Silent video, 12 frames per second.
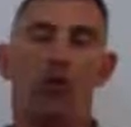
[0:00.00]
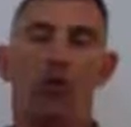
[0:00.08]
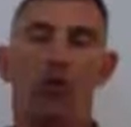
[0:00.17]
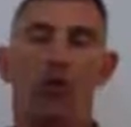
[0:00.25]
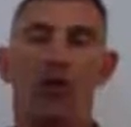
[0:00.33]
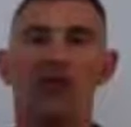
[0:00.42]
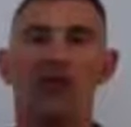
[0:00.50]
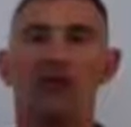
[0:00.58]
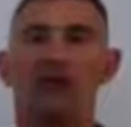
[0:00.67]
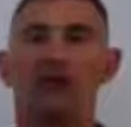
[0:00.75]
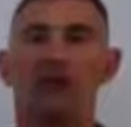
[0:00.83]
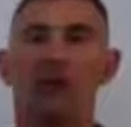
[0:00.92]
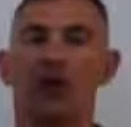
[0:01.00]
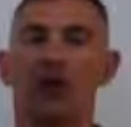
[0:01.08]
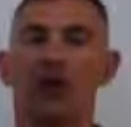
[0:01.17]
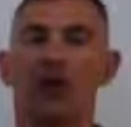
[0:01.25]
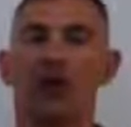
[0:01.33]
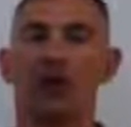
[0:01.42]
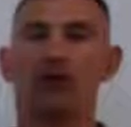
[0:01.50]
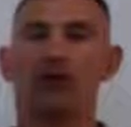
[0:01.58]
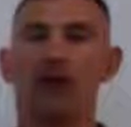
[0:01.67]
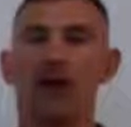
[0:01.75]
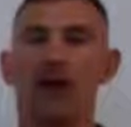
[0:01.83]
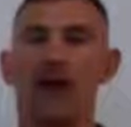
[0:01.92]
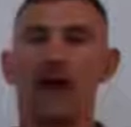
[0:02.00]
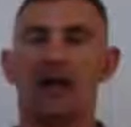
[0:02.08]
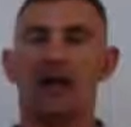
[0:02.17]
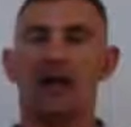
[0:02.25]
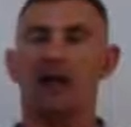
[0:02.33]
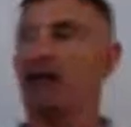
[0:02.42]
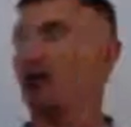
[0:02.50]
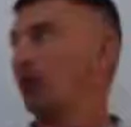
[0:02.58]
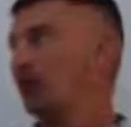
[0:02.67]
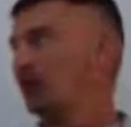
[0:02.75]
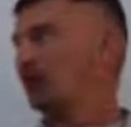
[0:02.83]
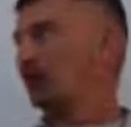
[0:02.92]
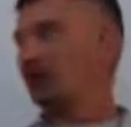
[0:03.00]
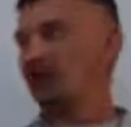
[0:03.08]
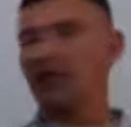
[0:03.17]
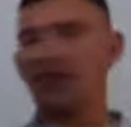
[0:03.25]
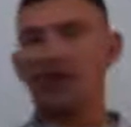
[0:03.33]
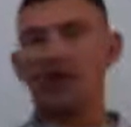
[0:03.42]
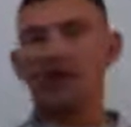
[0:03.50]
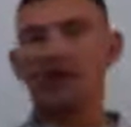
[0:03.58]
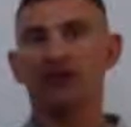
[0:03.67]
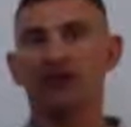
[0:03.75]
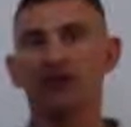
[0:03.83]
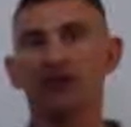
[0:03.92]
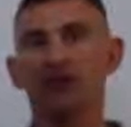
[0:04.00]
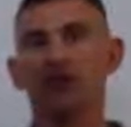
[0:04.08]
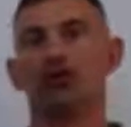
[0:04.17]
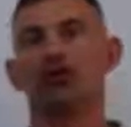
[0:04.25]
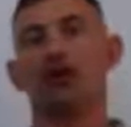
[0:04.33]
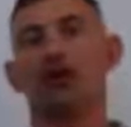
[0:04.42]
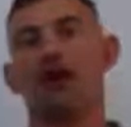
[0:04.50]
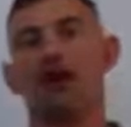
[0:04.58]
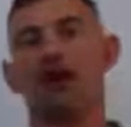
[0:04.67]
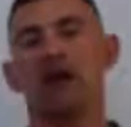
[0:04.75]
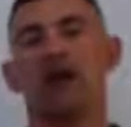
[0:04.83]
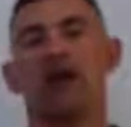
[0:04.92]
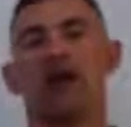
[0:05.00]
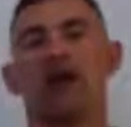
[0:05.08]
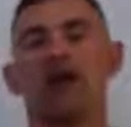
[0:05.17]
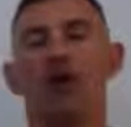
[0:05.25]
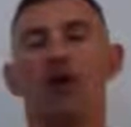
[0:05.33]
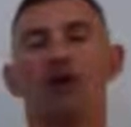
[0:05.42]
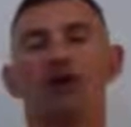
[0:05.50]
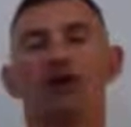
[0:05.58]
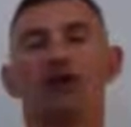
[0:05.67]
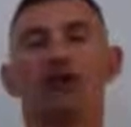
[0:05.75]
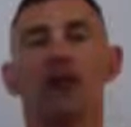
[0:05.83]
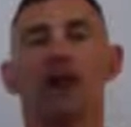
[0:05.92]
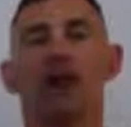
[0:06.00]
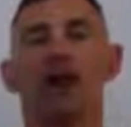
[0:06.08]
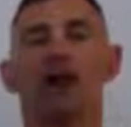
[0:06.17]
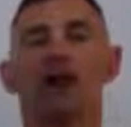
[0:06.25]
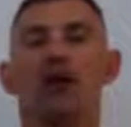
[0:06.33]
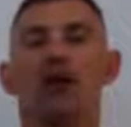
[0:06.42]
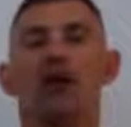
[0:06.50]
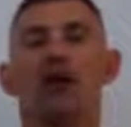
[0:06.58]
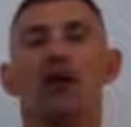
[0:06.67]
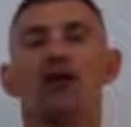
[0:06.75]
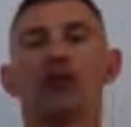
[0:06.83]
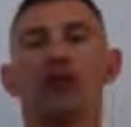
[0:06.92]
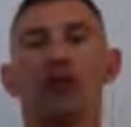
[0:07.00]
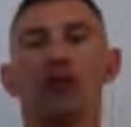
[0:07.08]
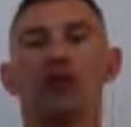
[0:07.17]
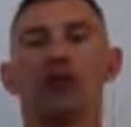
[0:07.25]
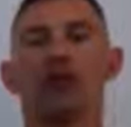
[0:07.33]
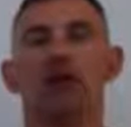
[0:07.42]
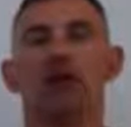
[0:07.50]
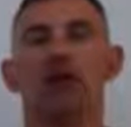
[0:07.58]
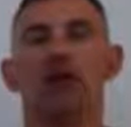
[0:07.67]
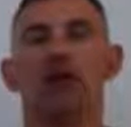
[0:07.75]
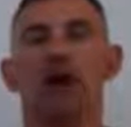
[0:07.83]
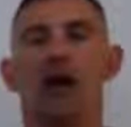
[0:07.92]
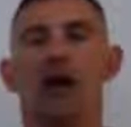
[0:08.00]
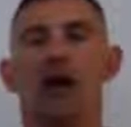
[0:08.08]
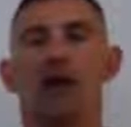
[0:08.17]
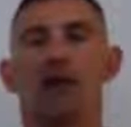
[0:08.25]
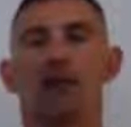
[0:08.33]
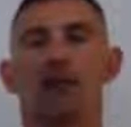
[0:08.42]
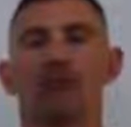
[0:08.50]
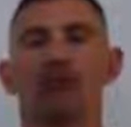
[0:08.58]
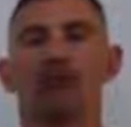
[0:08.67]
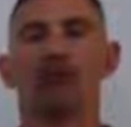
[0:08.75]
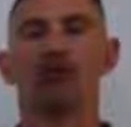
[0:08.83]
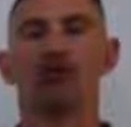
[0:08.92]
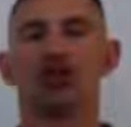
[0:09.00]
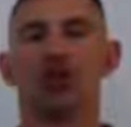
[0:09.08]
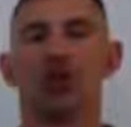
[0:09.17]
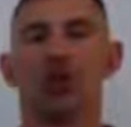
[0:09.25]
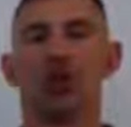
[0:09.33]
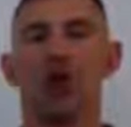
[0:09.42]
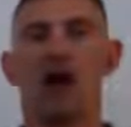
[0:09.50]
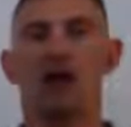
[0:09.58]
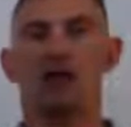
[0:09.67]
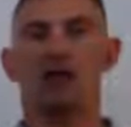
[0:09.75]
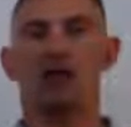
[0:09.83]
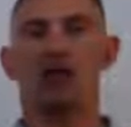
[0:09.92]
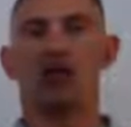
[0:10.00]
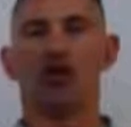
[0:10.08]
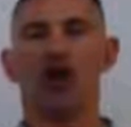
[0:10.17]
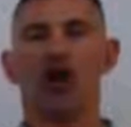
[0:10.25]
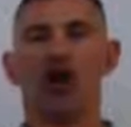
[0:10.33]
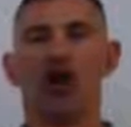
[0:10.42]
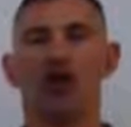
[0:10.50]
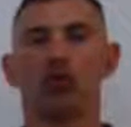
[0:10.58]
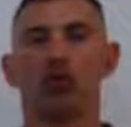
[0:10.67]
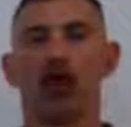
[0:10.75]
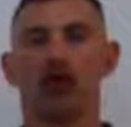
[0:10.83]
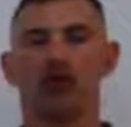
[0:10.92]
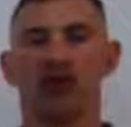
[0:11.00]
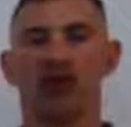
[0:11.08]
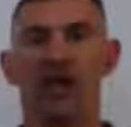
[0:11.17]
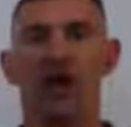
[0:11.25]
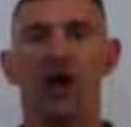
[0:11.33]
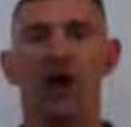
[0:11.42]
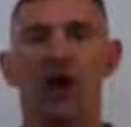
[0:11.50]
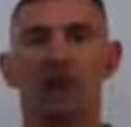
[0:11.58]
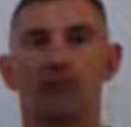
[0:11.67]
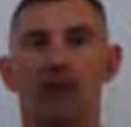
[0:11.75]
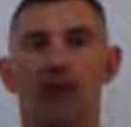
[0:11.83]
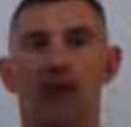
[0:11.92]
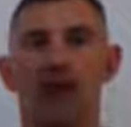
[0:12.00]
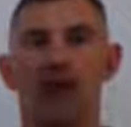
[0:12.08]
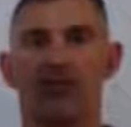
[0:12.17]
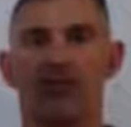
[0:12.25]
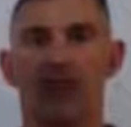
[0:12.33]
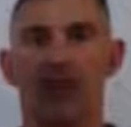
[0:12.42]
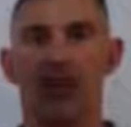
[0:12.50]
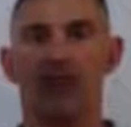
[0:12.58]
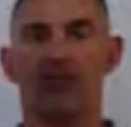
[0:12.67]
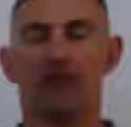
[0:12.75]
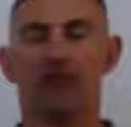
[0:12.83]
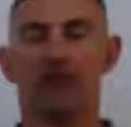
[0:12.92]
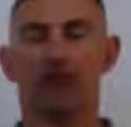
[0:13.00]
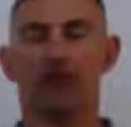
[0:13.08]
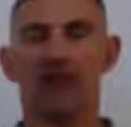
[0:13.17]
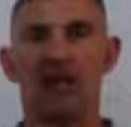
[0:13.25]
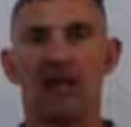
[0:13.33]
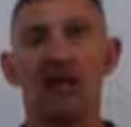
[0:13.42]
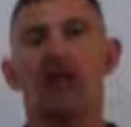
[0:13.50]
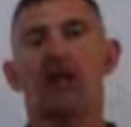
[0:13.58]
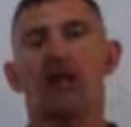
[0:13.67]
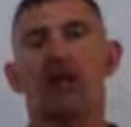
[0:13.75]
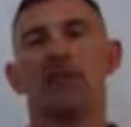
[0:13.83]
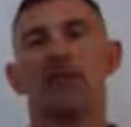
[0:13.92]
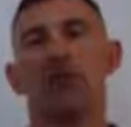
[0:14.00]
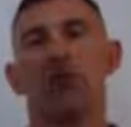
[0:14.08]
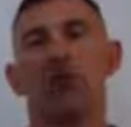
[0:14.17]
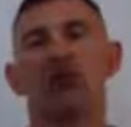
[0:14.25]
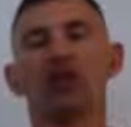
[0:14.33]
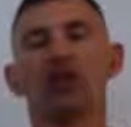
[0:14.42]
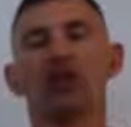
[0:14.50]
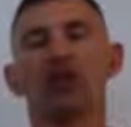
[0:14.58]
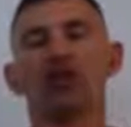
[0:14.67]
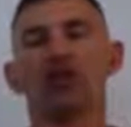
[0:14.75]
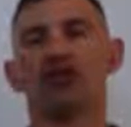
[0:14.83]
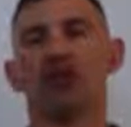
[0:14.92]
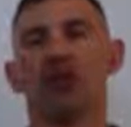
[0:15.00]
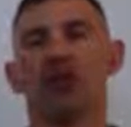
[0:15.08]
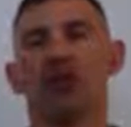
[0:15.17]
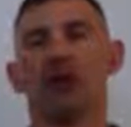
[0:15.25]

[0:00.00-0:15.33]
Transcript: with this, what you're focusing on is, whereas the institutional domain focuses on those common leadership requirements across a wide breadth of the Army, the organizational